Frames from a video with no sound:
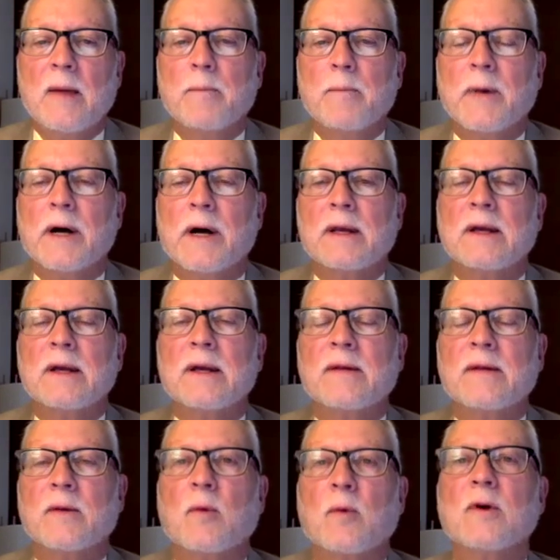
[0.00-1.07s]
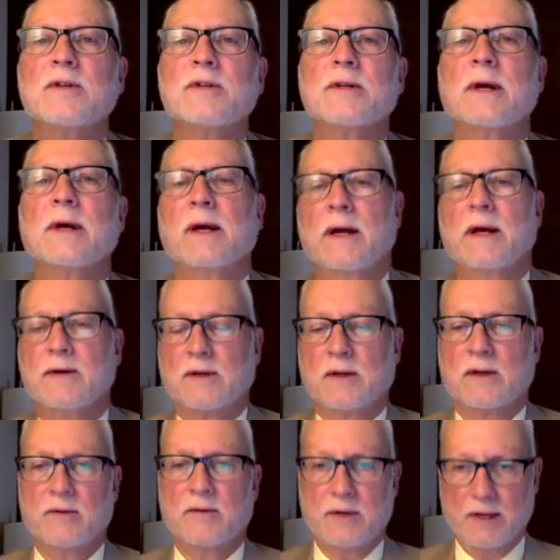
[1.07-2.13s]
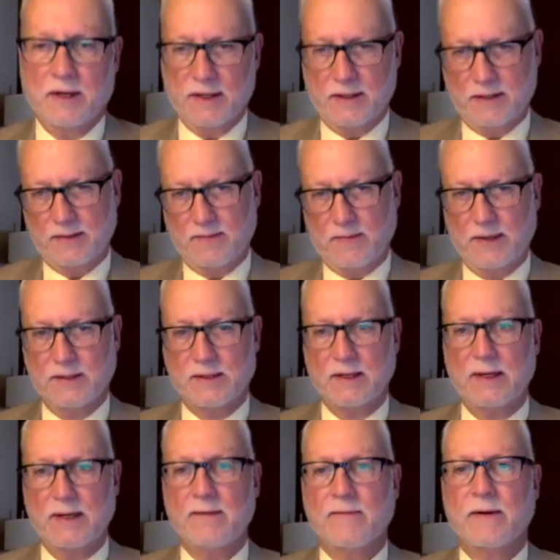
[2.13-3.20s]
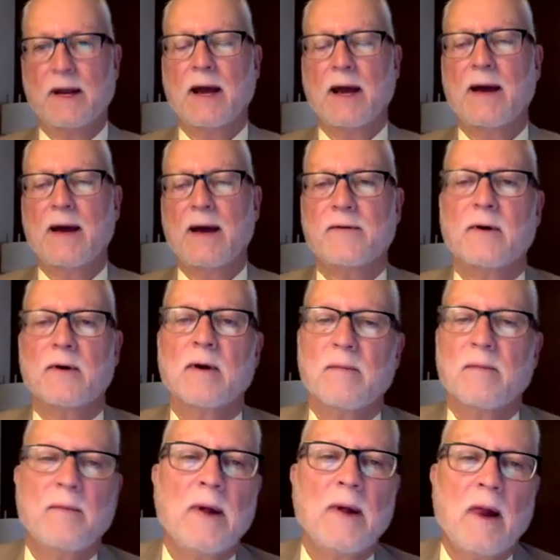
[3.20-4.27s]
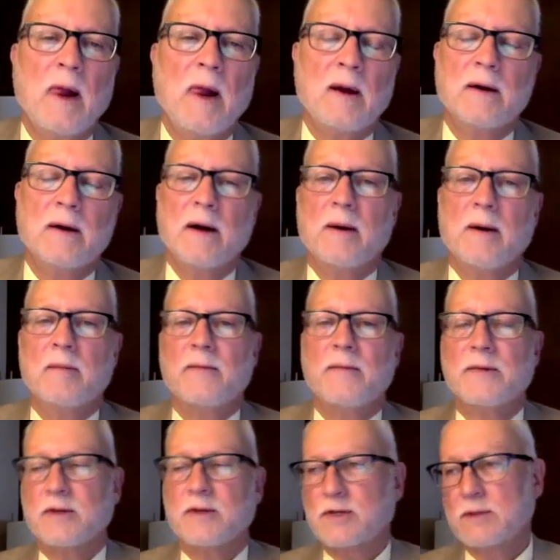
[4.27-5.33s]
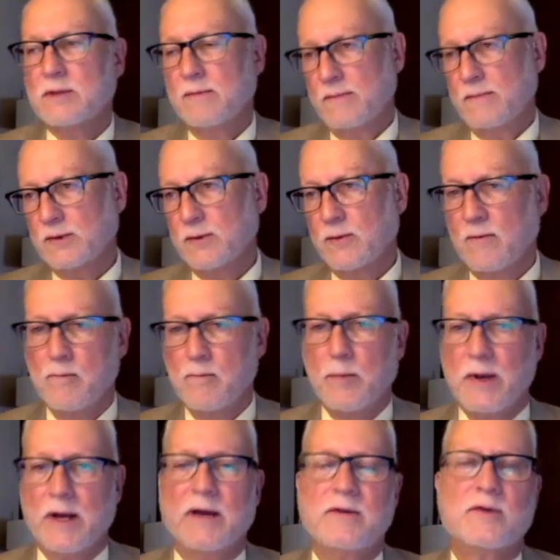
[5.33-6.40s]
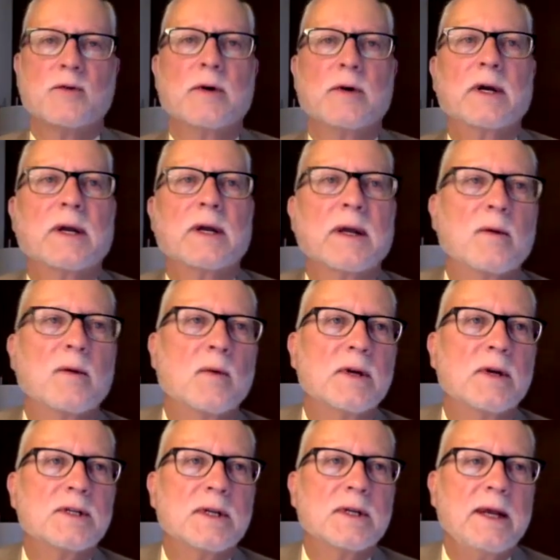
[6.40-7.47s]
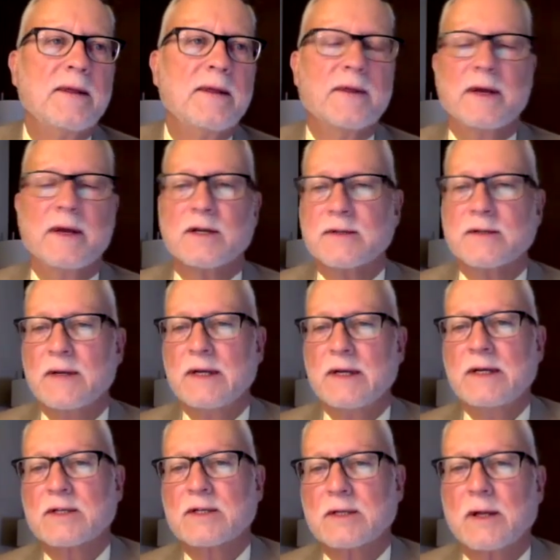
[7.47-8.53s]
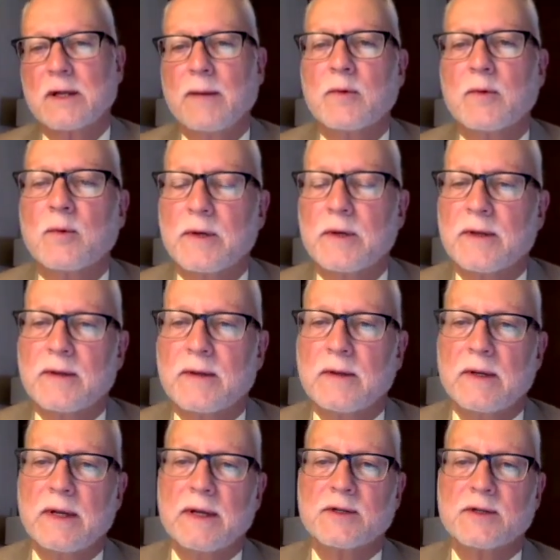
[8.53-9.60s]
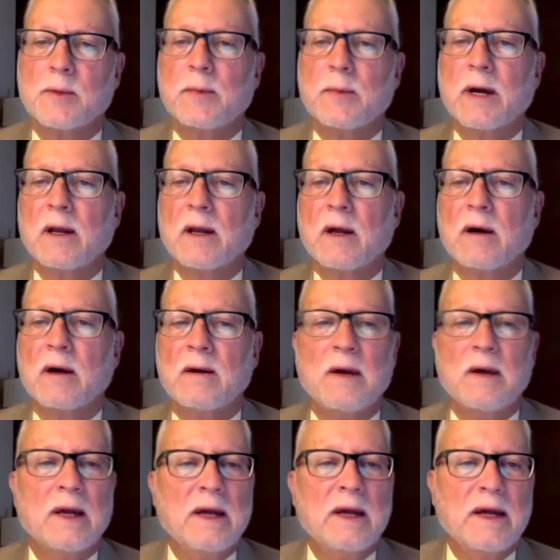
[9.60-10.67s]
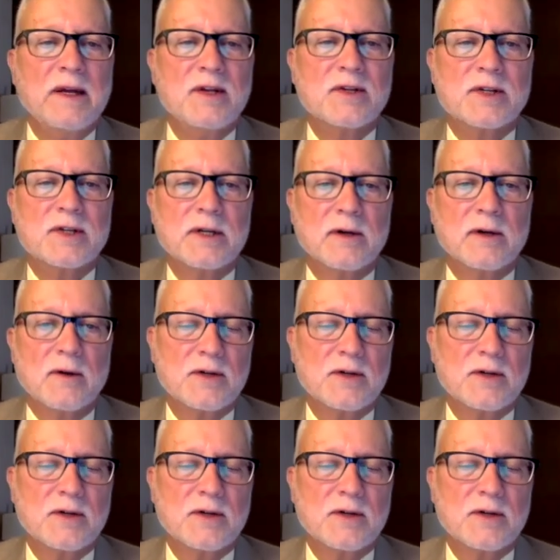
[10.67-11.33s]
But the worst thing Angelo does is that even after this sort of bed trick in which he thinks that he slept with Isabella, he still